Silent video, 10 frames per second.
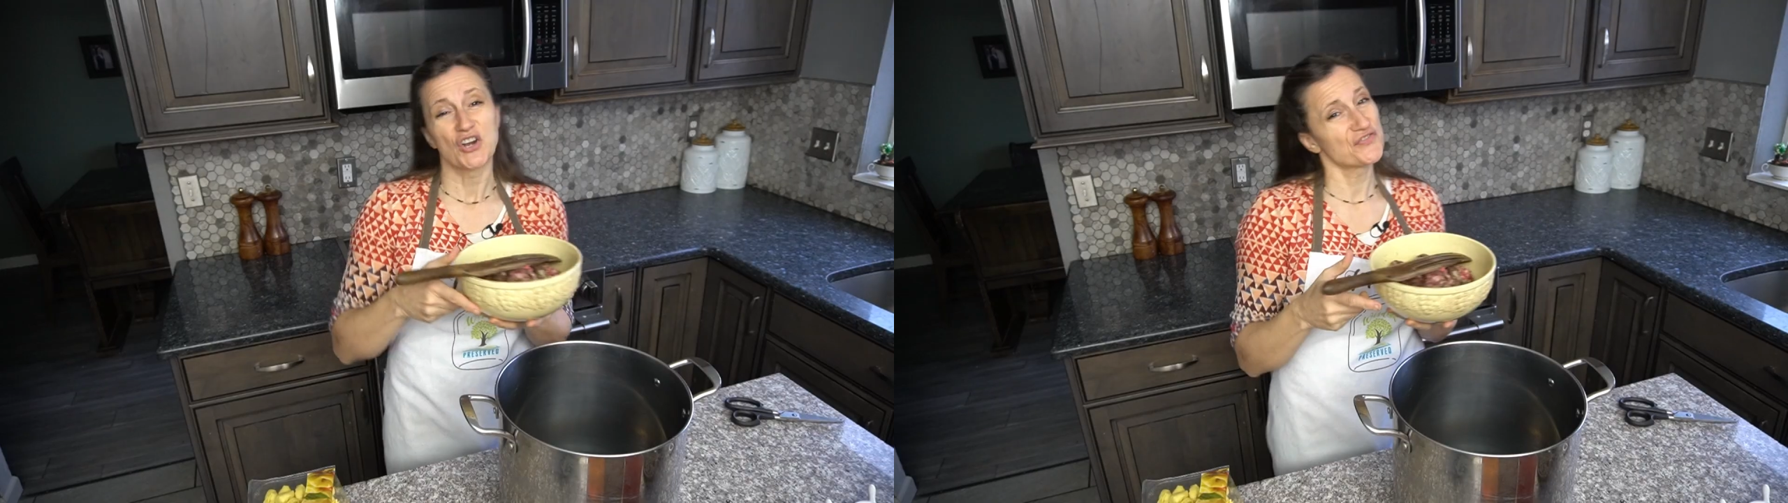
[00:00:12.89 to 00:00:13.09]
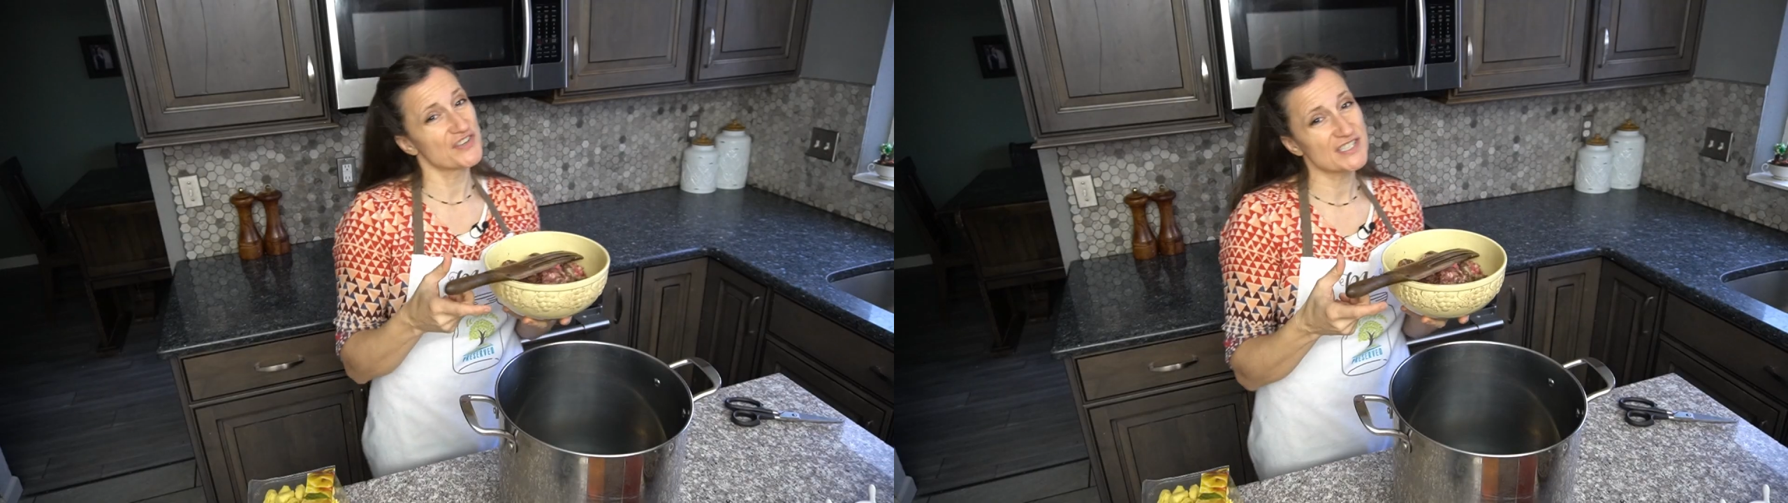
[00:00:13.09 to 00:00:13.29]
Our
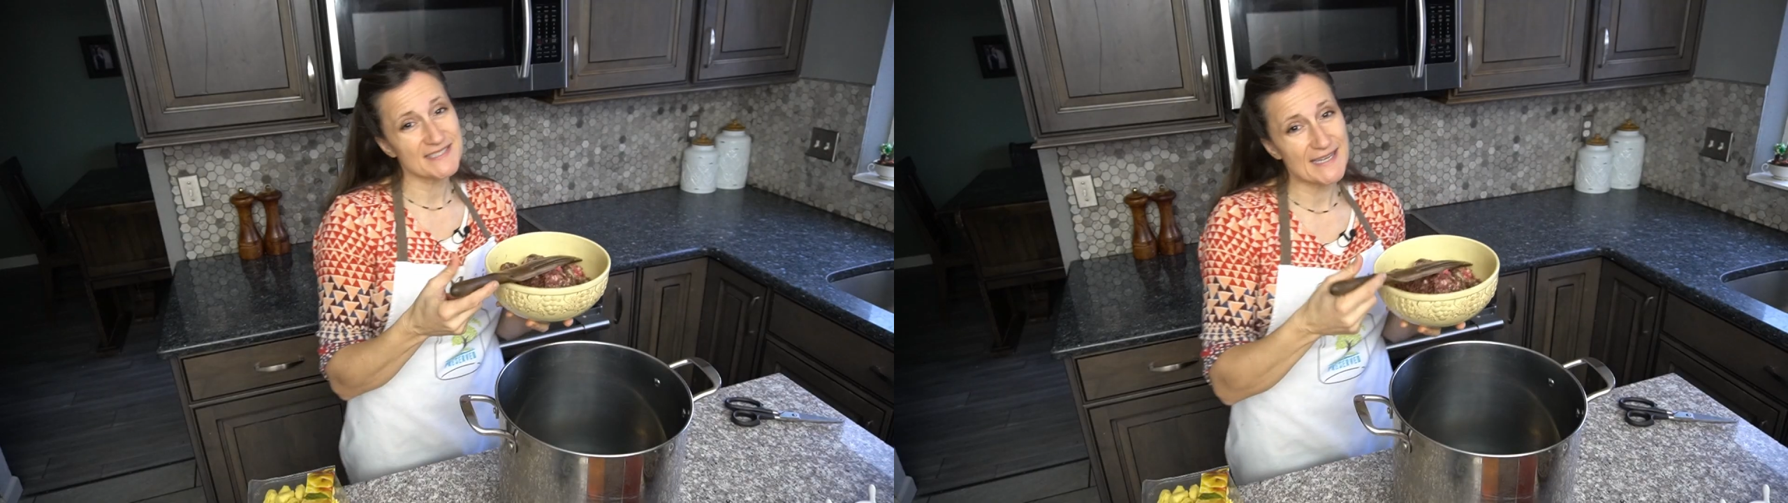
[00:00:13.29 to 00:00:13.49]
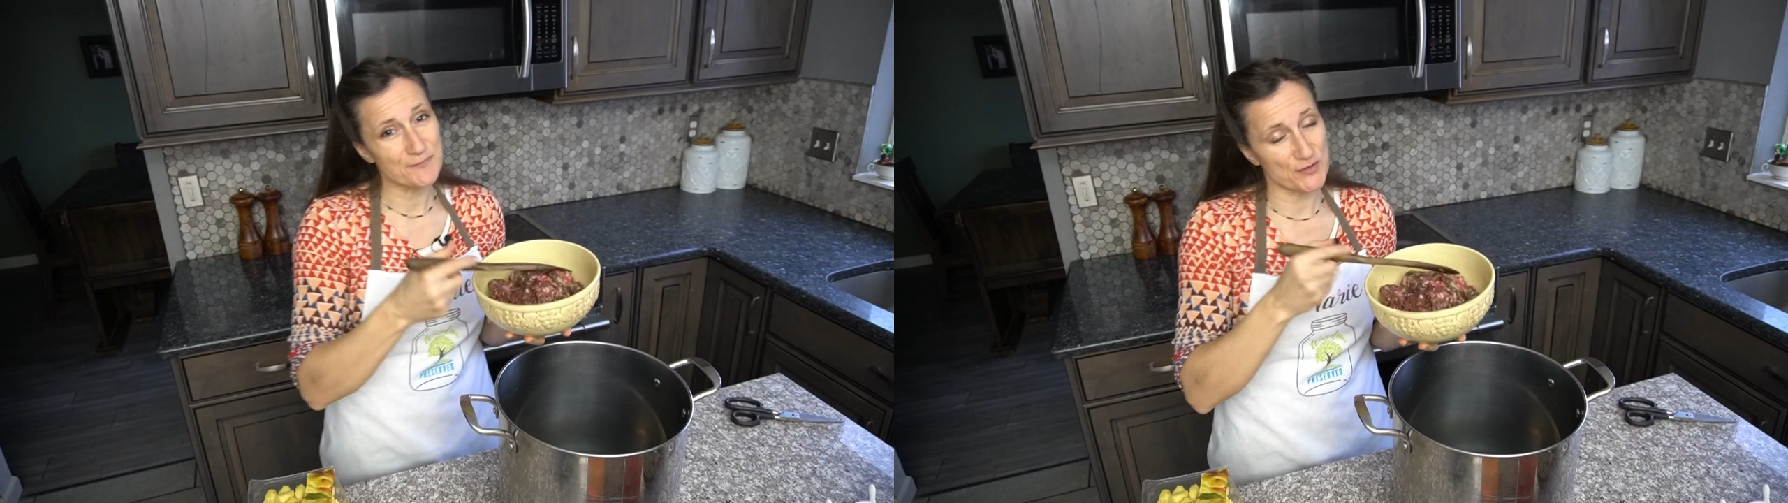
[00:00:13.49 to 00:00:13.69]
first
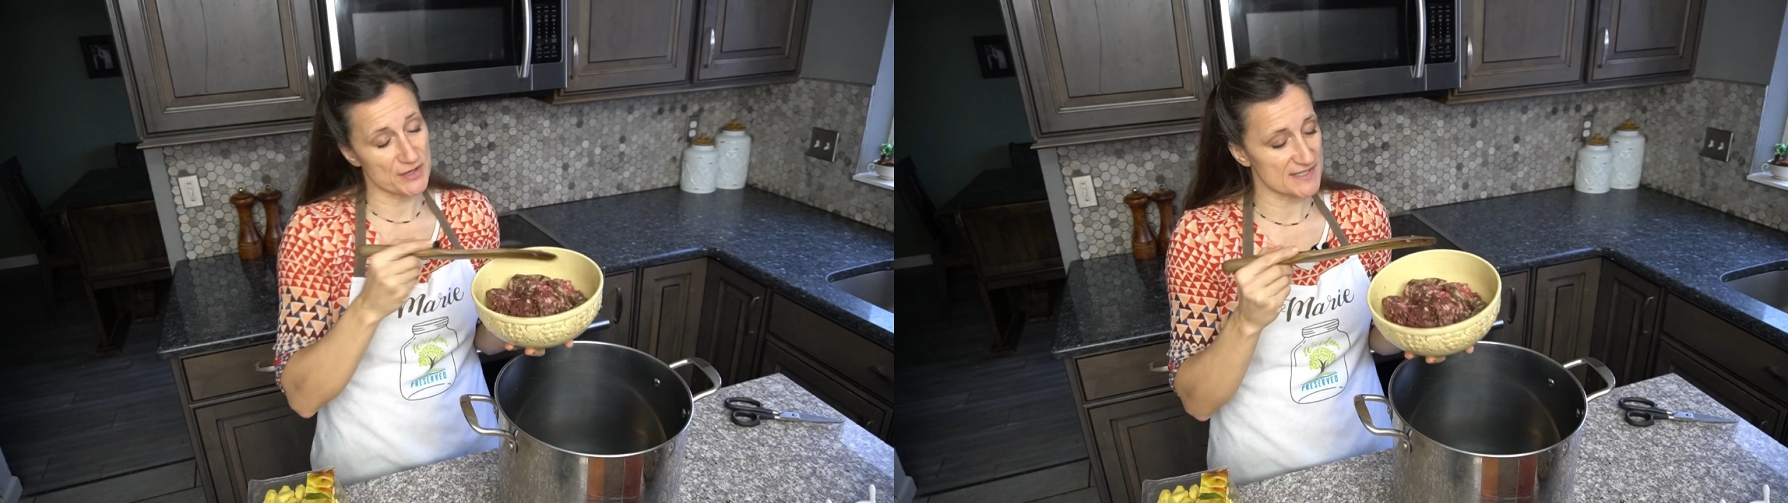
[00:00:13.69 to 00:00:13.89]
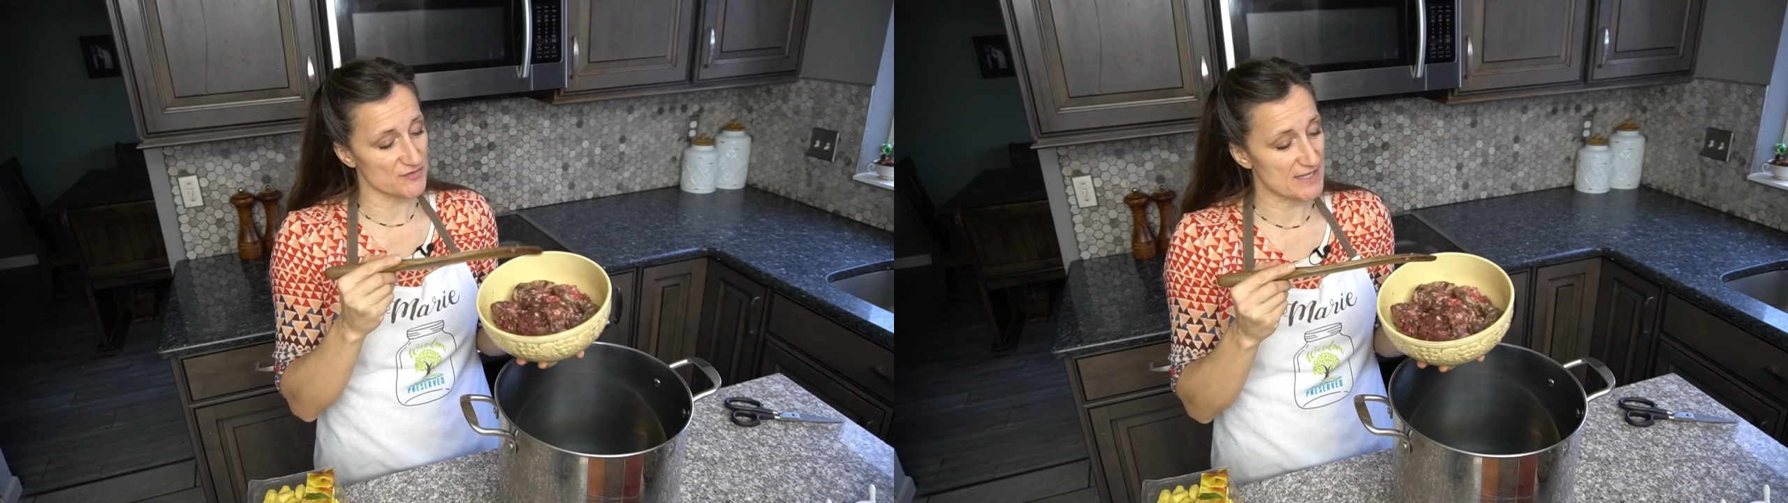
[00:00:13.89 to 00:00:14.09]
step for
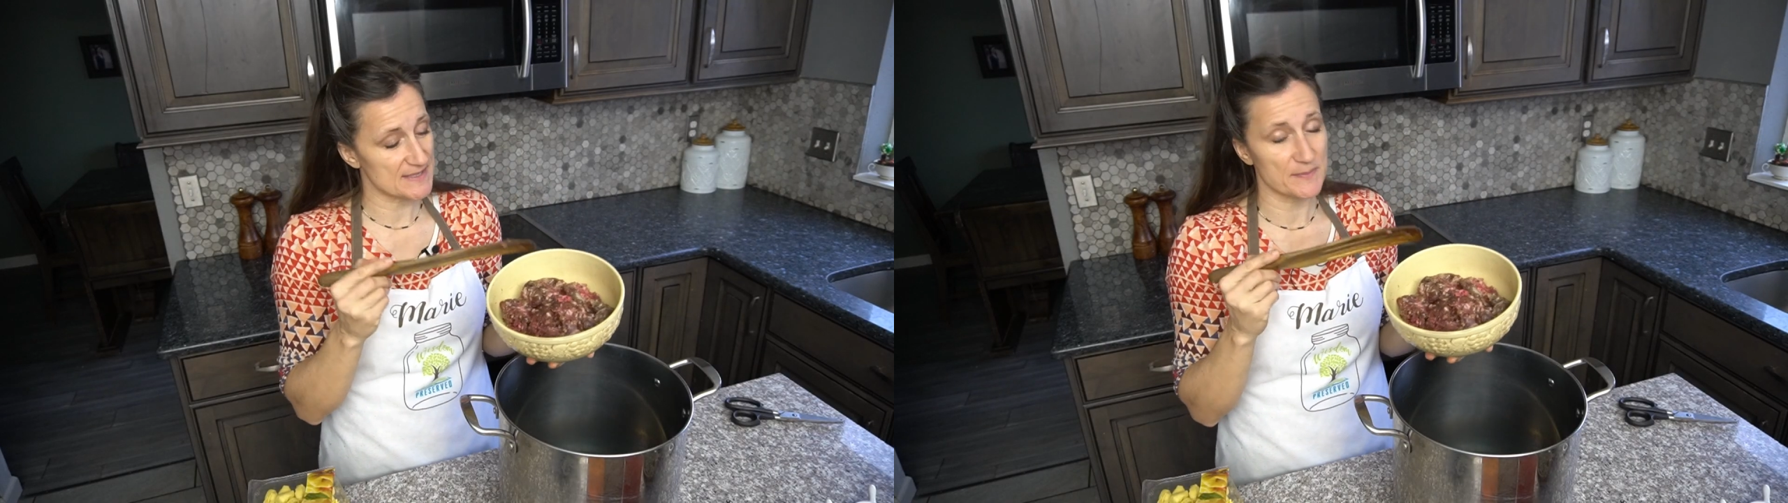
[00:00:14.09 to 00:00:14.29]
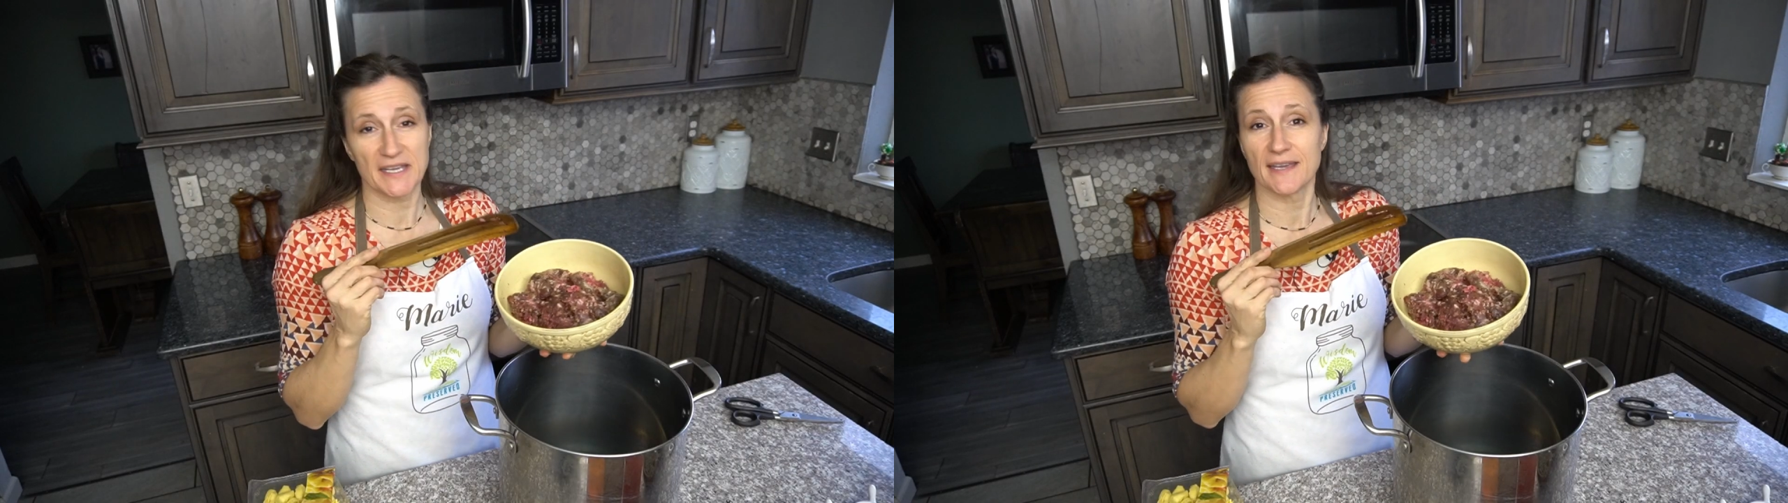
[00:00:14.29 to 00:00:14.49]
this
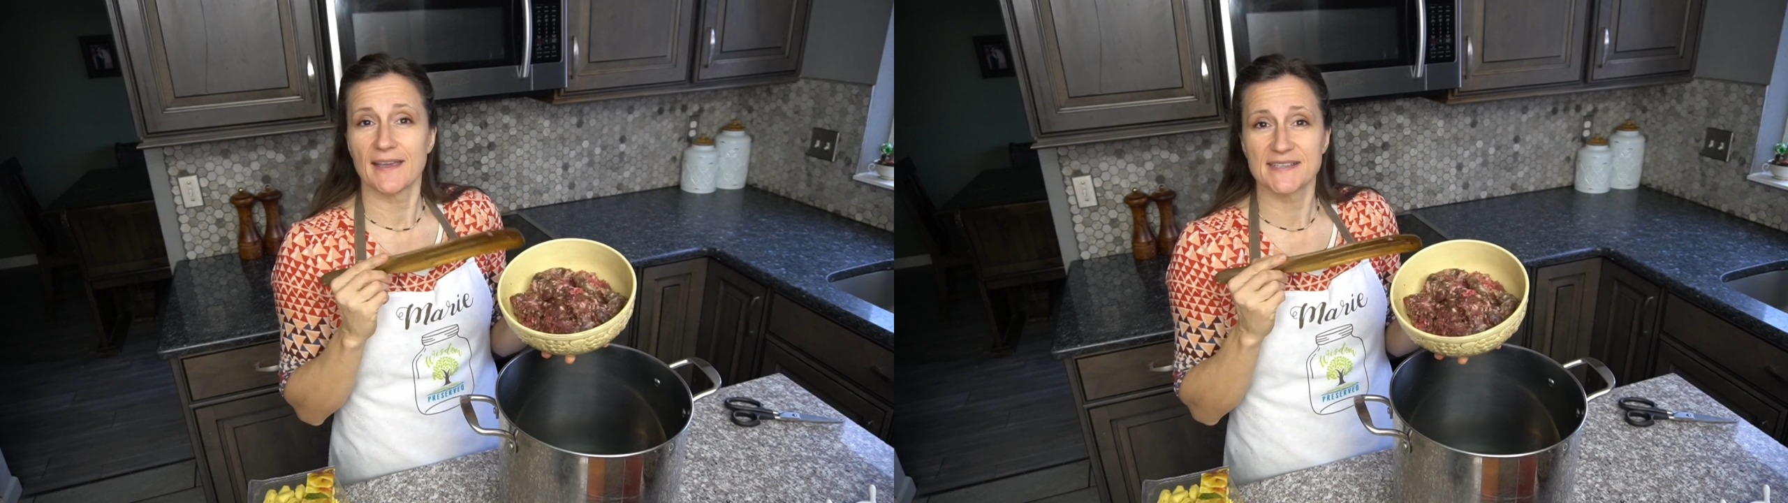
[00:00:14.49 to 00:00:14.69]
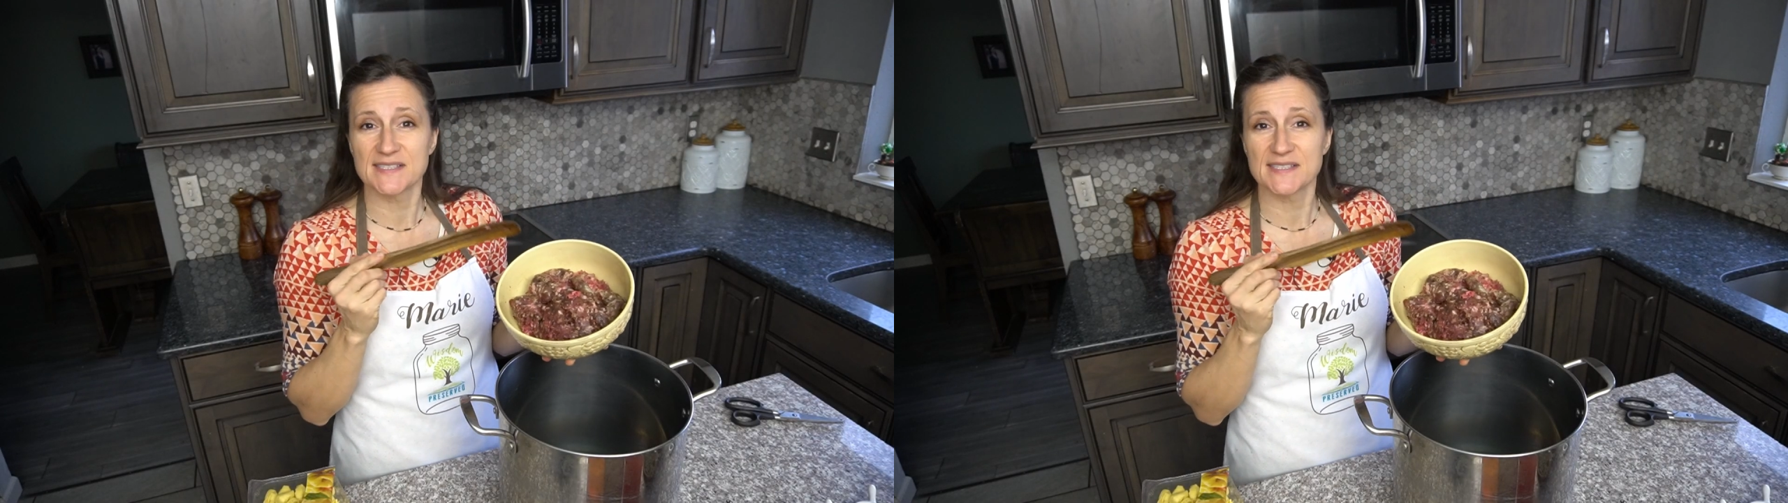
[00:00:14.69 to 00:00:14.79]
recipe is